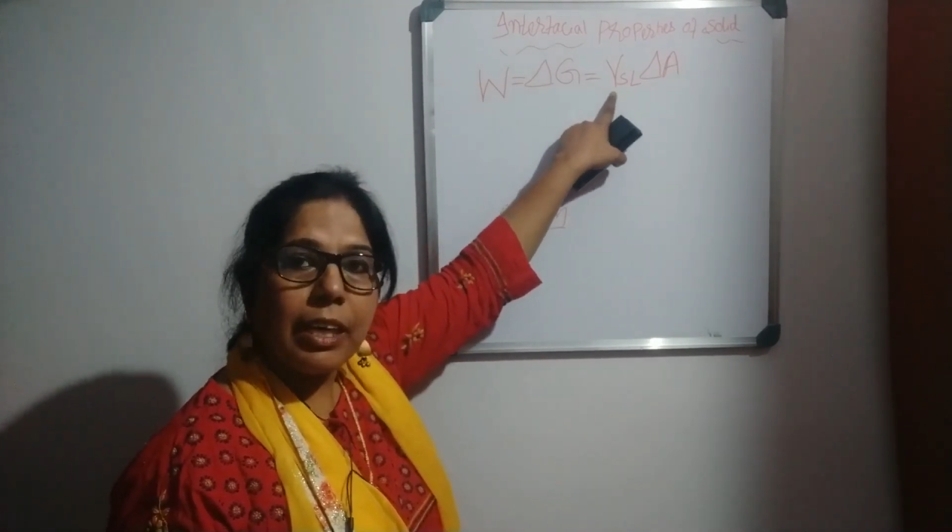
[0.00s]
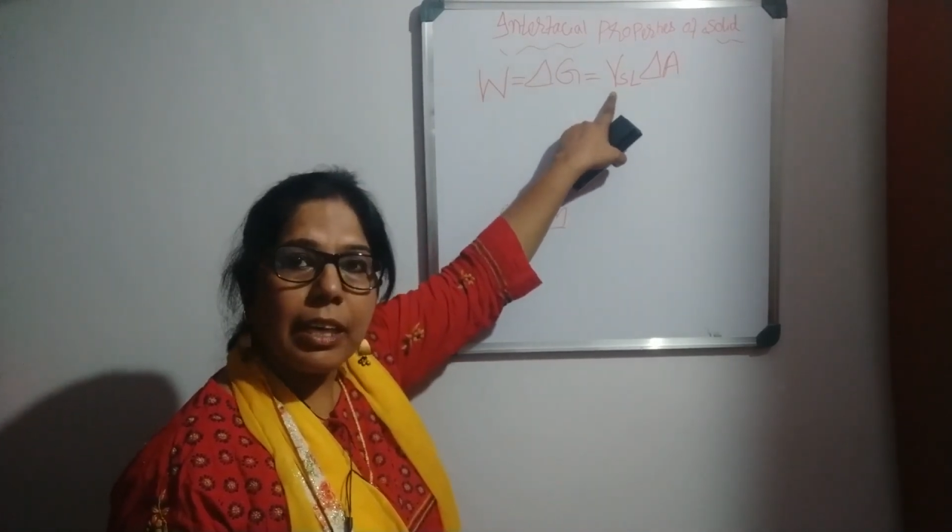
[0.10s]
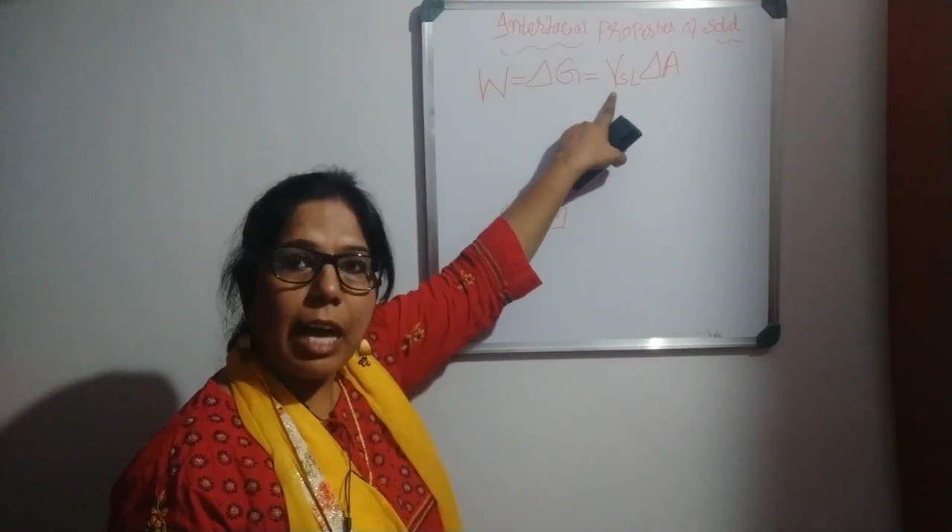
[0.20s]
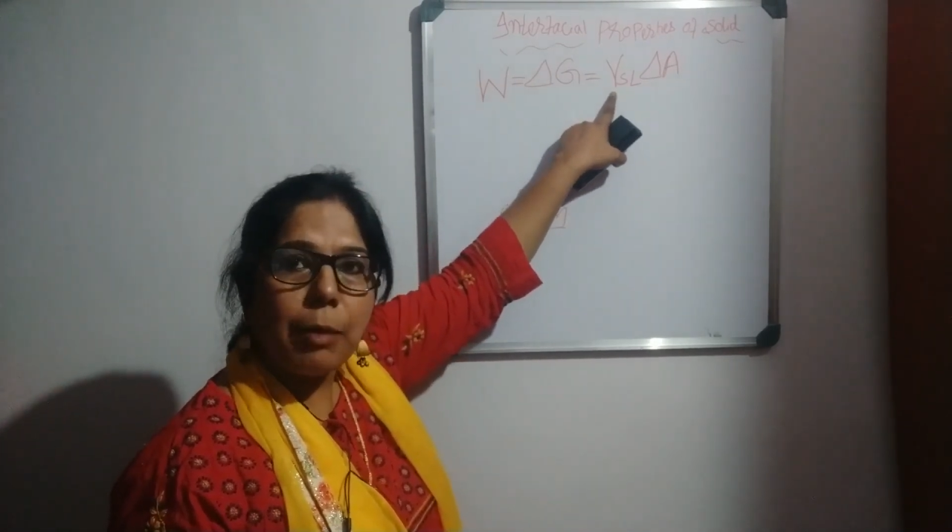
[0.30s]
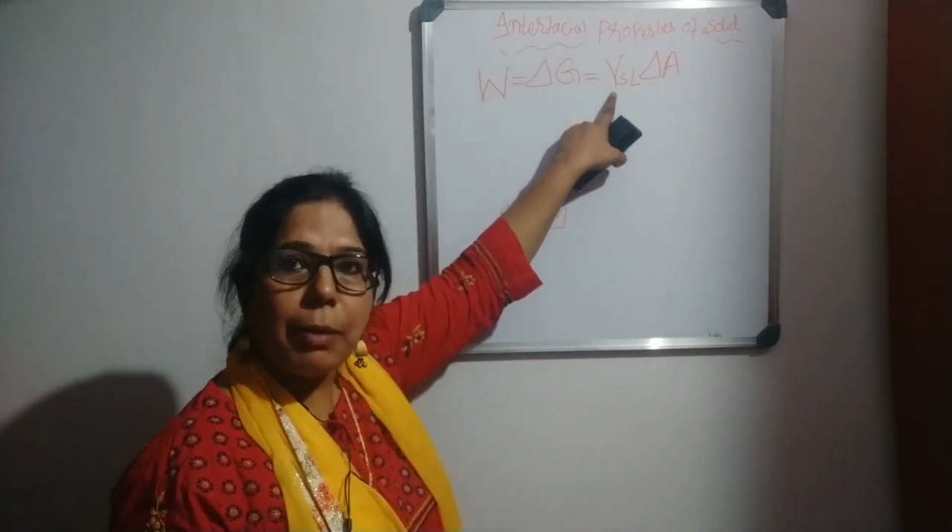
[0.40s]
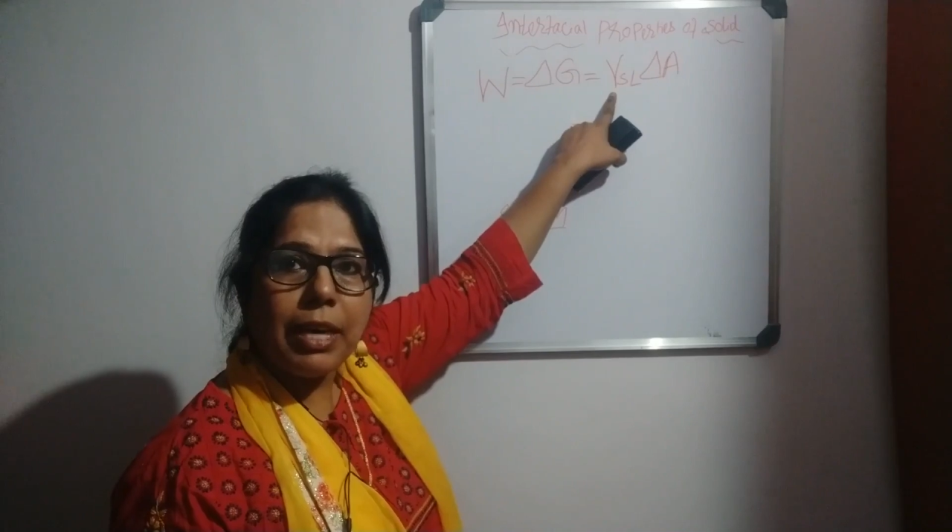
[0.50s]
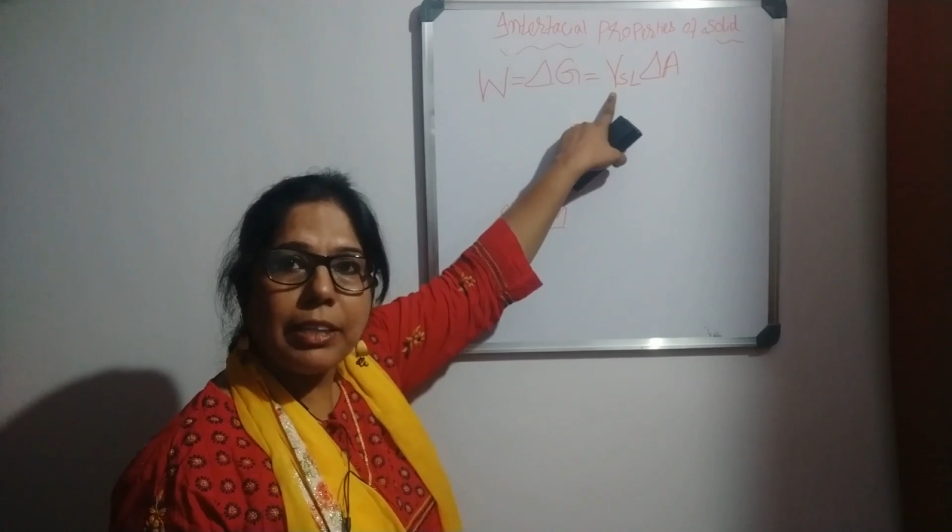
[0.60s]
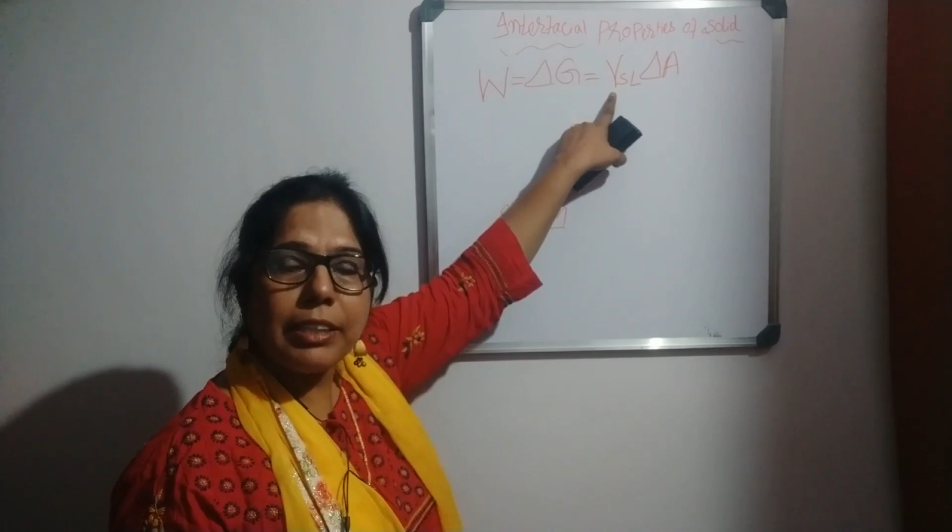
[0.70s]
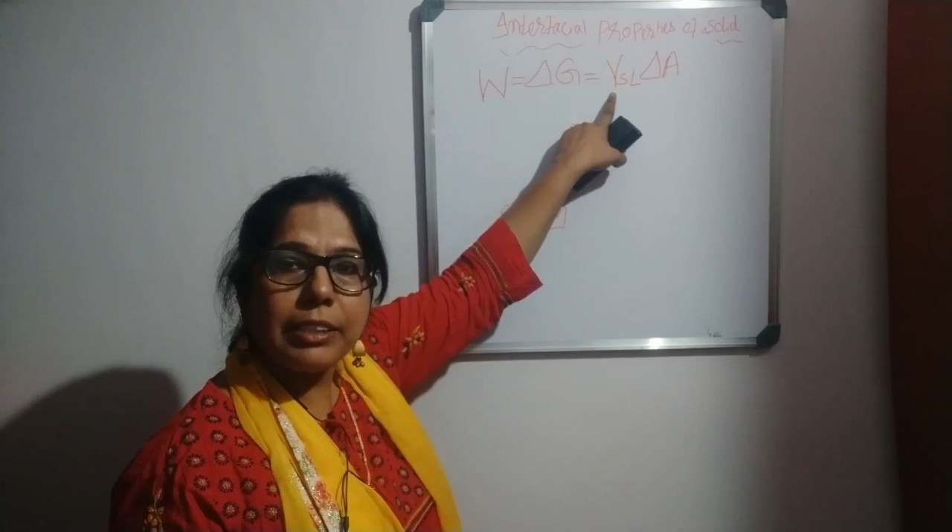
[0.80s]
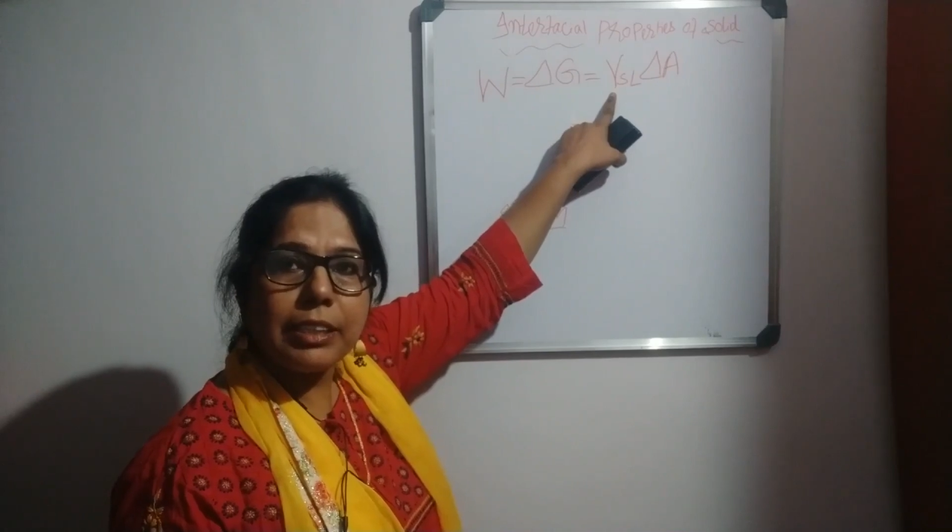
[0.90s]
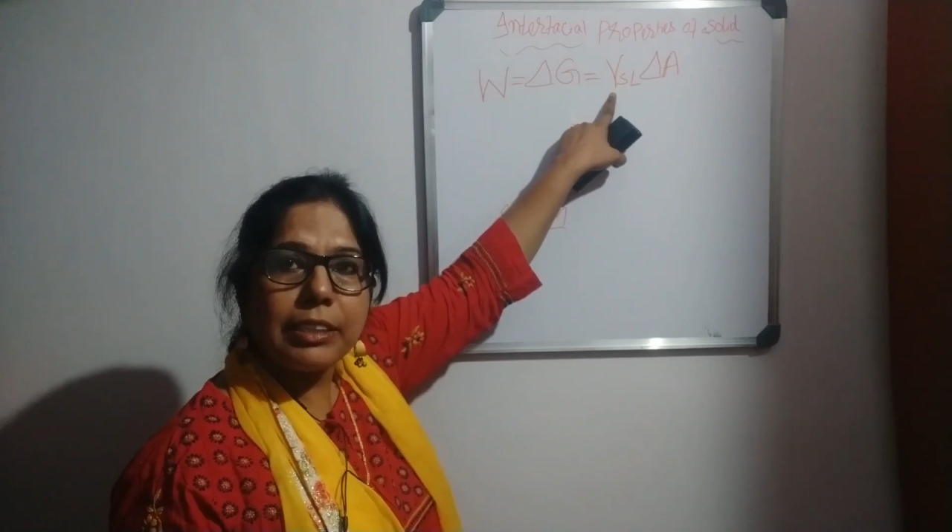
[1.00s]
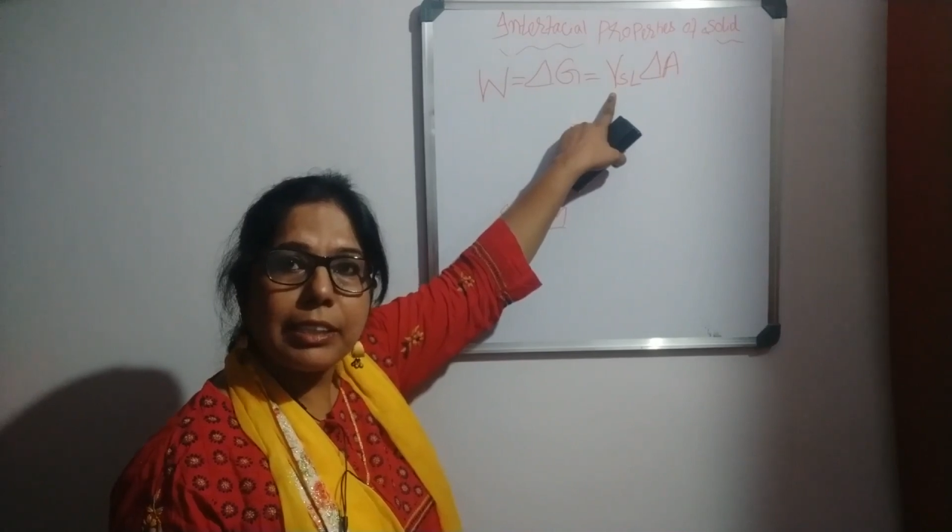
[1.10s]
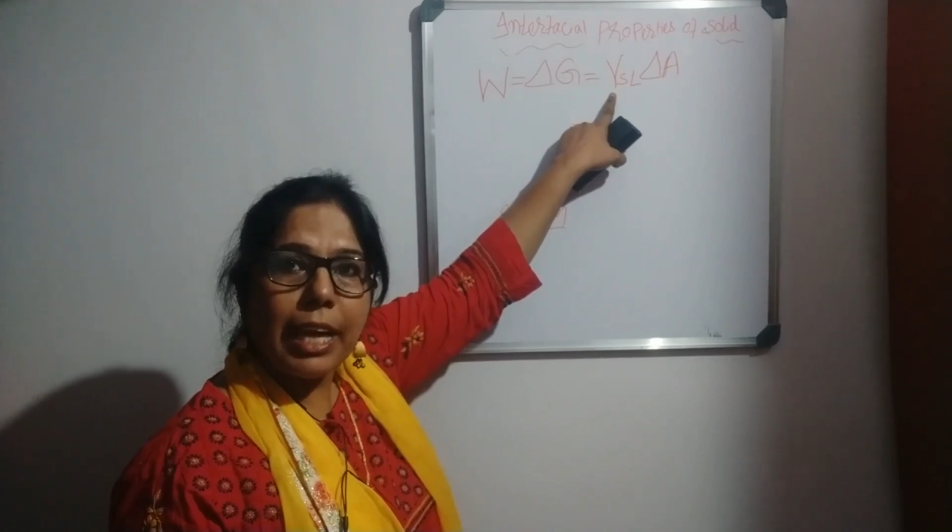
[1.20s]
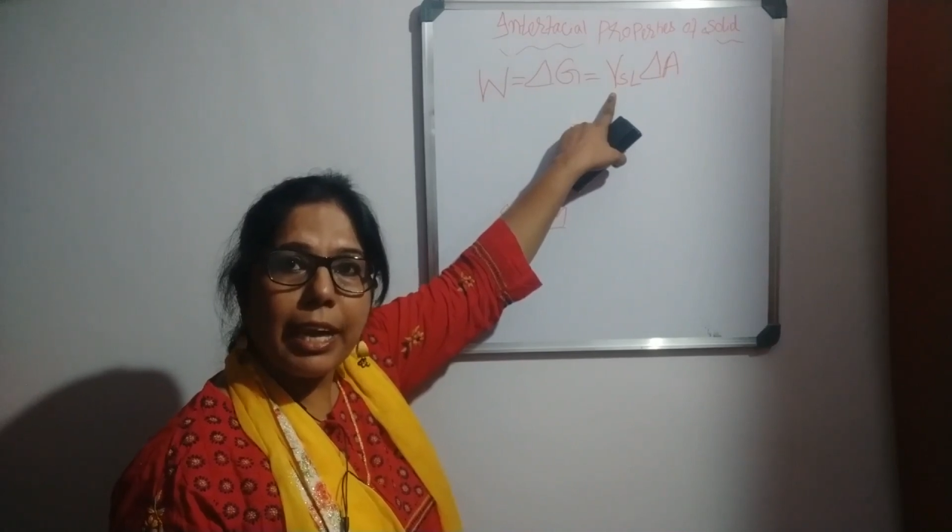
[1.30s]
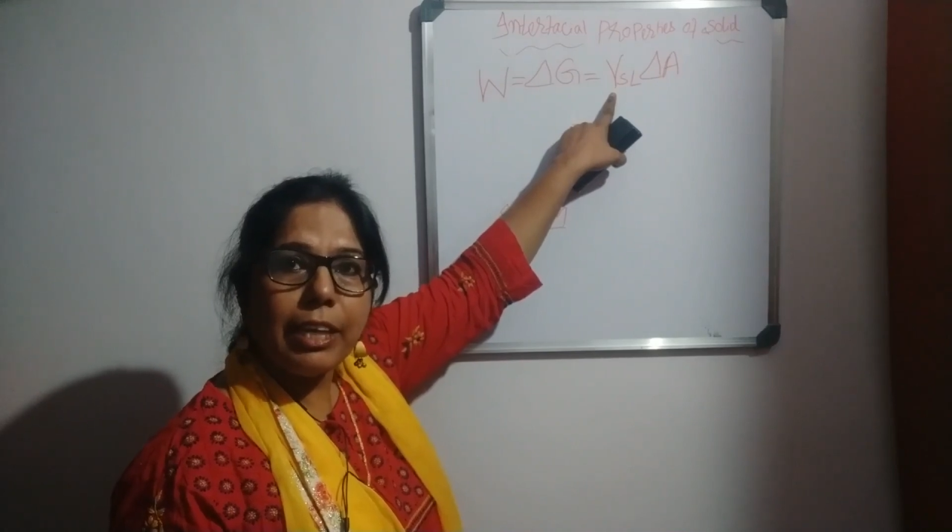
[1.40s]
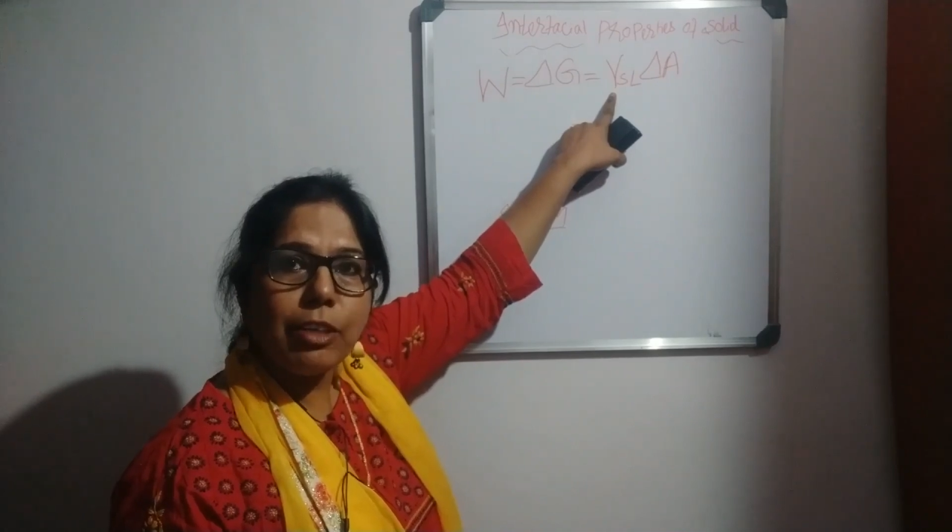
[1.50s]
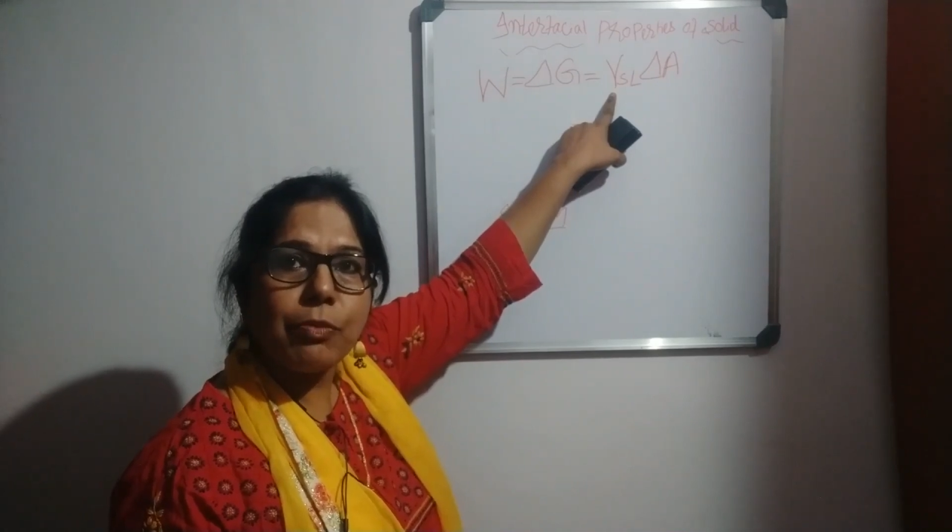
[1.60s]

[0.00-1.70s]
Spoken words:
Gamma is the sign